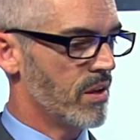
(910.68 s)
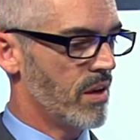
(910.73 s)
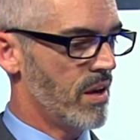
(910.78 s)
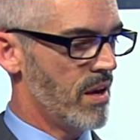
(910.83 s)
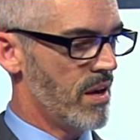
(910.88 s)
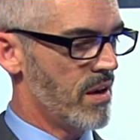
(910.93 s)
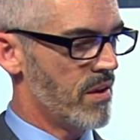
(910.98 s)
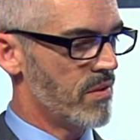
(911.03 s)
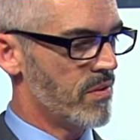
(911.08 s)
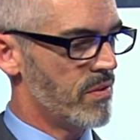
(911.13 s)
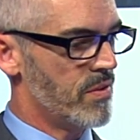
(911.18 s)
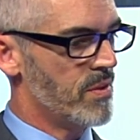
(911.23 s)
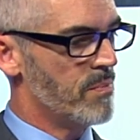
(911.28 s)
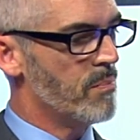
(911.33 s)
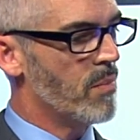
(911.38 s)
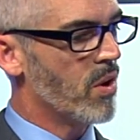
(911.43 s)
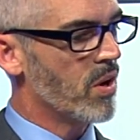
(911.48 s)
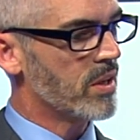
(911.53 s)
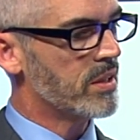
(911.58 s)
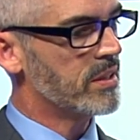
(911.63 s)
The
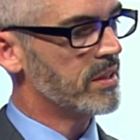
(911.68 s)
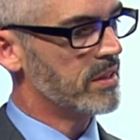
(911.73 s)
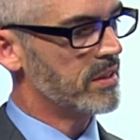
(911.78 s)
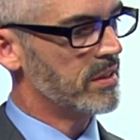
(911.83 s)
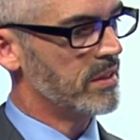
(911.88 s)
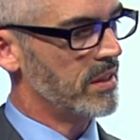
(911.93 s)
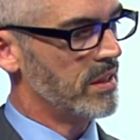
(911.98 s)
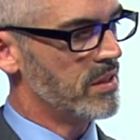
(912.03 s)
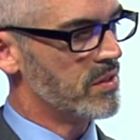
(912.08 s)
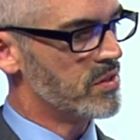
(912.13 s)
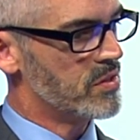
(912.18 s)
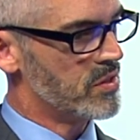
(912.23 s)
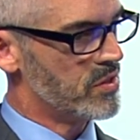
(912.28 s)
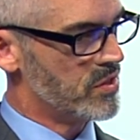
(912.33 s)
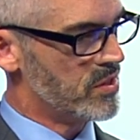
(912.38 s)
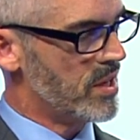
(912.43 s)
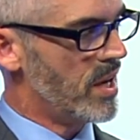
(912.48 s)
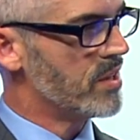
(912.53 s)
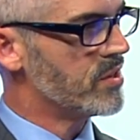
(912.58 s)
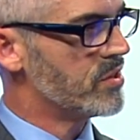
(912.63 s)
market is
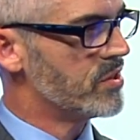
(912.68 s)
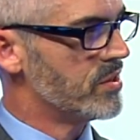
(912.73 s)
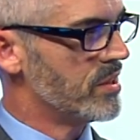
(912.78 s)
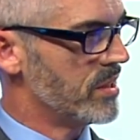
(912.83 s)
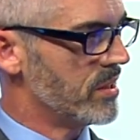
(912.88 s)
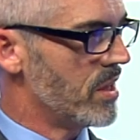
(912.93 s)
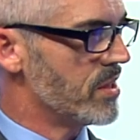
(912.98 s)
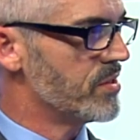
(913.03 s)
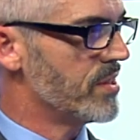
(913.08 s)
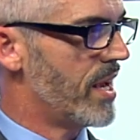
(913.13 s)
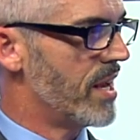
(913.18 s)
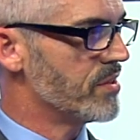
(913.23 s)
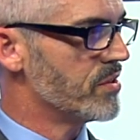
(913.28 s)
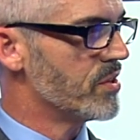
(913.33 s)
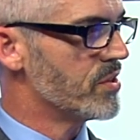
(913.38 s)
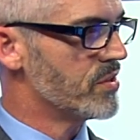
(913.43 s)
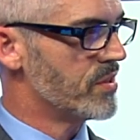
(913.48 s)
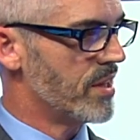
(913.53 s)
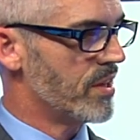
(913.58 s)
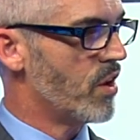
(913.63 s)
such in Los
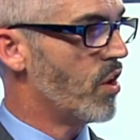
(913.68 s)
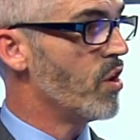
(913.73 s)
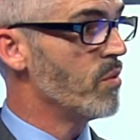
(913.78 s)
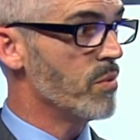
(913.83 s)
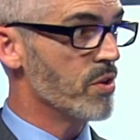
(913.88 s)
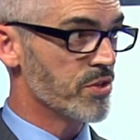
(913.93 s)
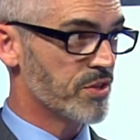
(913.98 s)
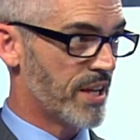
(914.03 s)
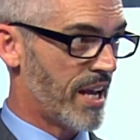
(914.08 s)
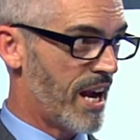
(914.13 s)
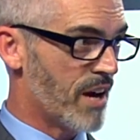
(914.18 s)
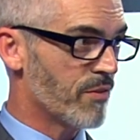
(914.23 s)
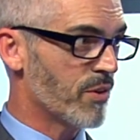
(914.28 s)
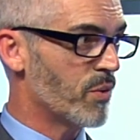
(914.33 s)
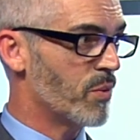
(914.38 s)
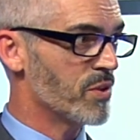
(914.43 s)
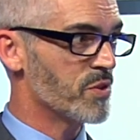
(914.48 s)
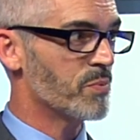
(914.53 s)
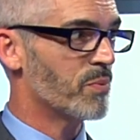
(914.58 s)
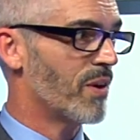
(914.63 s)
Angeles that almost
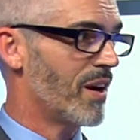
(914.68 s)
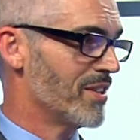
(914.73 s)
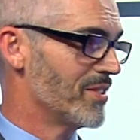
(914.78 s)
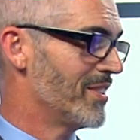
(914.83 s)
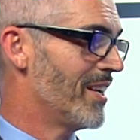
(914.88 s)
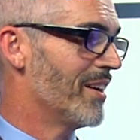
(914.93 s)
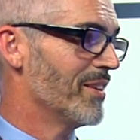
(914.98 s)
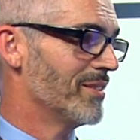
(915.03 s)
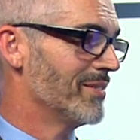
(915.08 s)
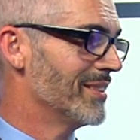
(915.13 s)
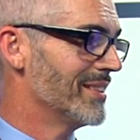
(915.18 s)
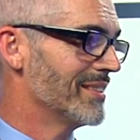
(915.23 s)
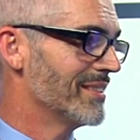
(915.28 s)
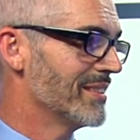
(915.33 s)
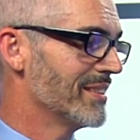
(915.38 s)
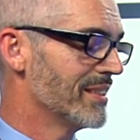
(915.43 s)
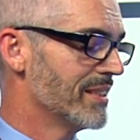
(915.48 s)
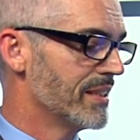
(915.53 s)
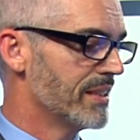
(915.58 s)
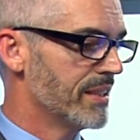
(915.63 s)
everyone's priced out of it.
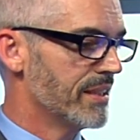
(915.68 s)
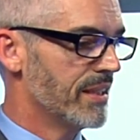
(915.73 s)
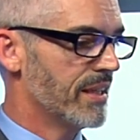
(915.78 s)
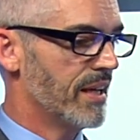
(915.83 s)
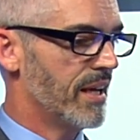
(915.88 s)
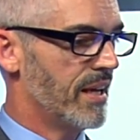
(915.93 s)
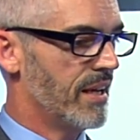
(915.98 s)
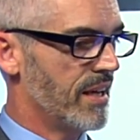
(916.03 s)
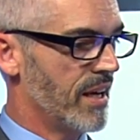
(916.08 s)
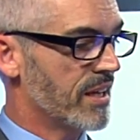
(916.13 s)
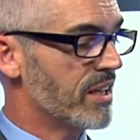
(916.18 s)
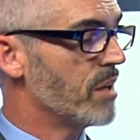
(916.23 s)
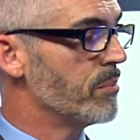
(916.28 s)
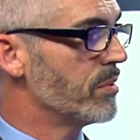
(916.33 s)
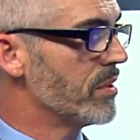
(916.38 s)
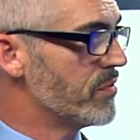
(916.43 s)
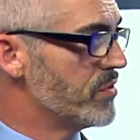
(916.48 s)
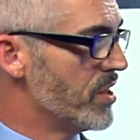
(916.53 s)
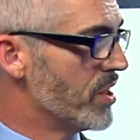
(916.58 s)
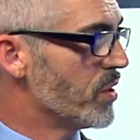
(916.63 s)
A
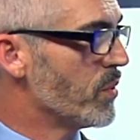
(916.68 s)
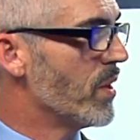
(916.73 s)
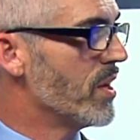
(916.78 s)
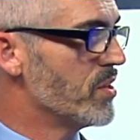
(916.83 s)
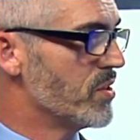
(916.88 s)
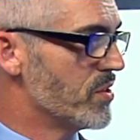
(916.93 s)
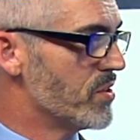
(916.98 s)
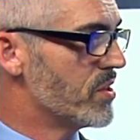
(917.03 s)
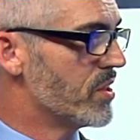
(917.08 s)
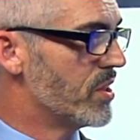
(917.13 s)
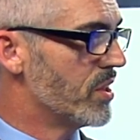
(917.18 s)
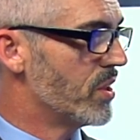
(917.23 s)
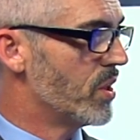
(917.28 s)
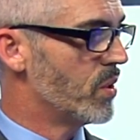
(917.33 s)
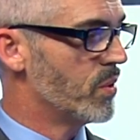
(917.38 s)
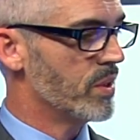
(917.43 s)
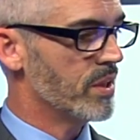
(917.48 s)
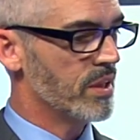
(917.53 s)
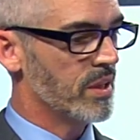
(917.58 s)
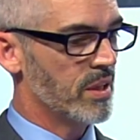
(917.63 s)
couple of generations
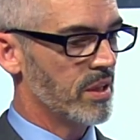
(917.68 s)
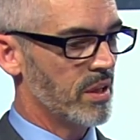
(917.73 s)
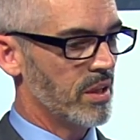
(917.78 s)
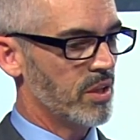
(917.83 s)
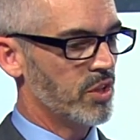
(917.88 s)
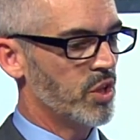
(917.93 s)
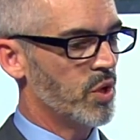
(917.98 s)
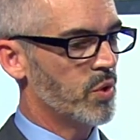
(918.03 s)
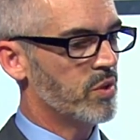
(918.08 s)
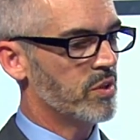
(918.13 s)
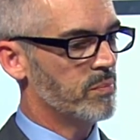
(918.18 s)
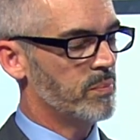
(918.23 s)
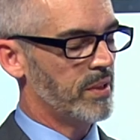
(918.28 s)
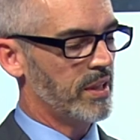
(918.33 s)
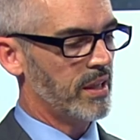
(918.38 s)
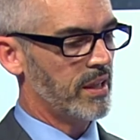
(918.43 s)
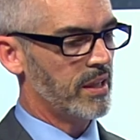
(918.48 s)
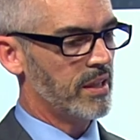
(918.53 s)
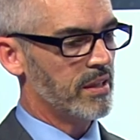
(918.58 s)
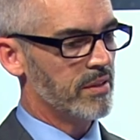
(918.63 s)
ago, you could
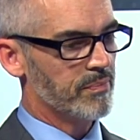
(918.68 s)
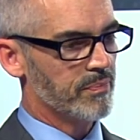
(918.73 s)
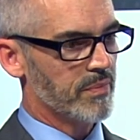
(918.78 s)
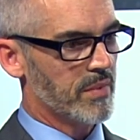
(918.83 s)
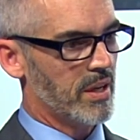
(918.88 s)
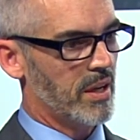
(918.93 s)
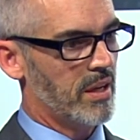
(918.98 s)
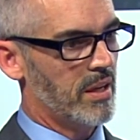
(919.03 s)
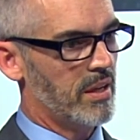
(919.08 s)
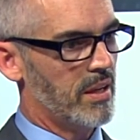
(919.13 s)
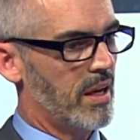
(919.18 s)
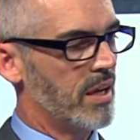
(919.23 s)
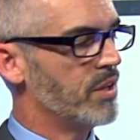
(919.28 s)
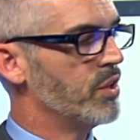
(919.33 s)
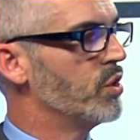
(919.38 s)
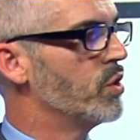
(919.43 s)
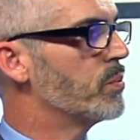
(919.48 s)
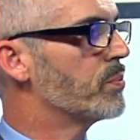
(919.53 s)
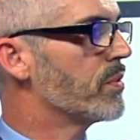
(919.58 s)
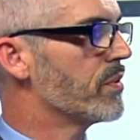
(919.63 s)
be a
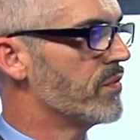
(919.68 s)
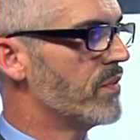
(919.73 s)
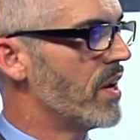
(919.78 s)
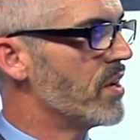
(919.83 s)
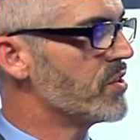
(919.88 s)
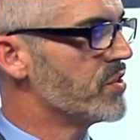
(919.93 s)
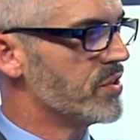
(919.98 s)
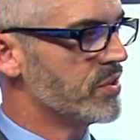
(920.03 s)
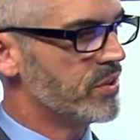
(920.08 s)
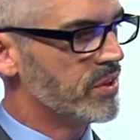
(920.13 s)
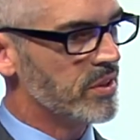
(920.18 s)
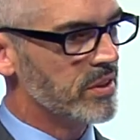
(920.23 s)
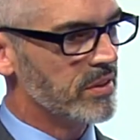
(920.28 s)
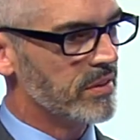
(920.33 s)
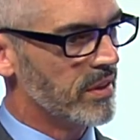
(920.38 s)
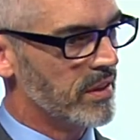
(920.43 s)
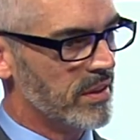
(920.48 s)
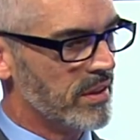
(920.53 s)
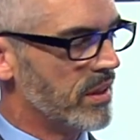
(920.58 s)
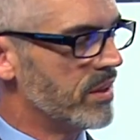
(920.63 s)
new professional,
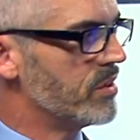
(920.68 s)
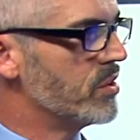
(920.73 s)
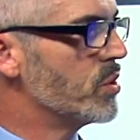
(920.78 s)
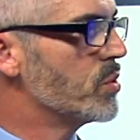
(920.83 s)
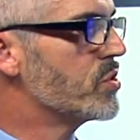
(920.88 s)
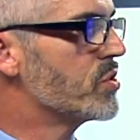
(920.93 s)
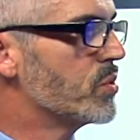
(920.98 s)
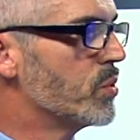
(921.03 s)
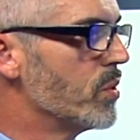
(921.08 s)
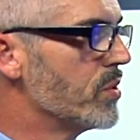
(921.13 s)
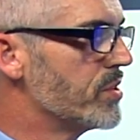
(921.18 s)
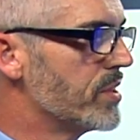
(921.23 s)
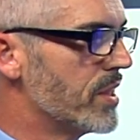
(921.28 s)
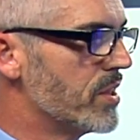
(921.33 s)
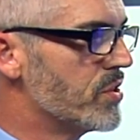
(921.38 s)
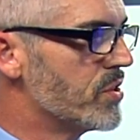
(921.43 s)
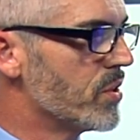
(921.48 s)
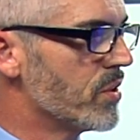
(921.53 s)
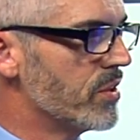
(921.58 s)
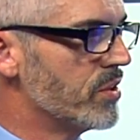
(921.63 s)
a new school
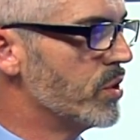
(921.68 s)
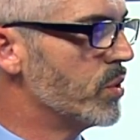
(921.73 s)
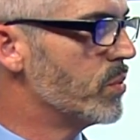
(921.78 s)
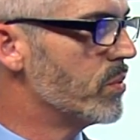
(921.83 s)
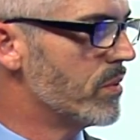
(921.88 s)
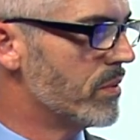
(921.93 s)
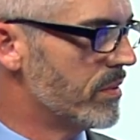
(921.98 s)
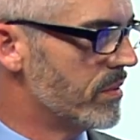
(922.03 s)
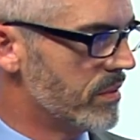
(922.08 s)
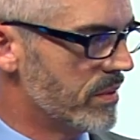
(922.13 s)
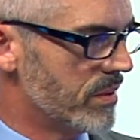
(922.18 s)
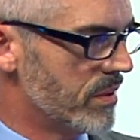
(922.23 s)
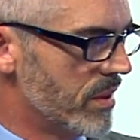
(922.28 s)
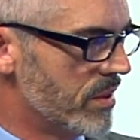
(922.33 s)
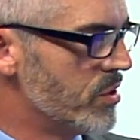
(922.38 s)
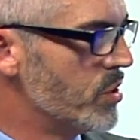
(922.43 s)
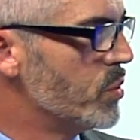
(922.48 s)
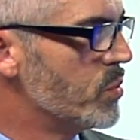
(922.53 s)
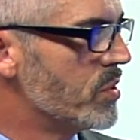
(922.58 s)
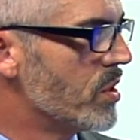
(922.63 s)
teacher, a
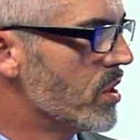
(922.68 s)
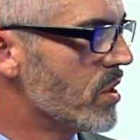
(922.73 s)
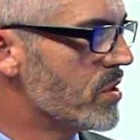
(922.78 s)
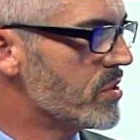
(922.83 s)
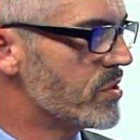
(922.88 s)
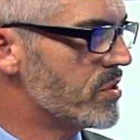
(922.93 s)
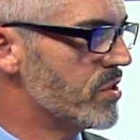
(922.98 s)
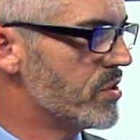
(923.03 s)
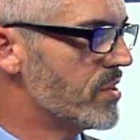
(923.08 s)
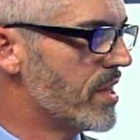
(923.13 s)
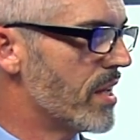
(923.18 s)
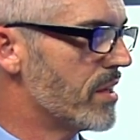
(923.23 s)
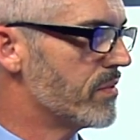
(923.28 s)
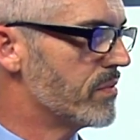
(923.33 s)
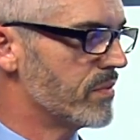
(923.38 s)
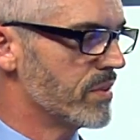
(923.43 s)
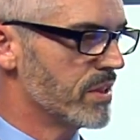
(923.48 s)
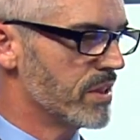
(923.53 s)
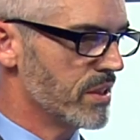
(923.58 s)
new nurse just out of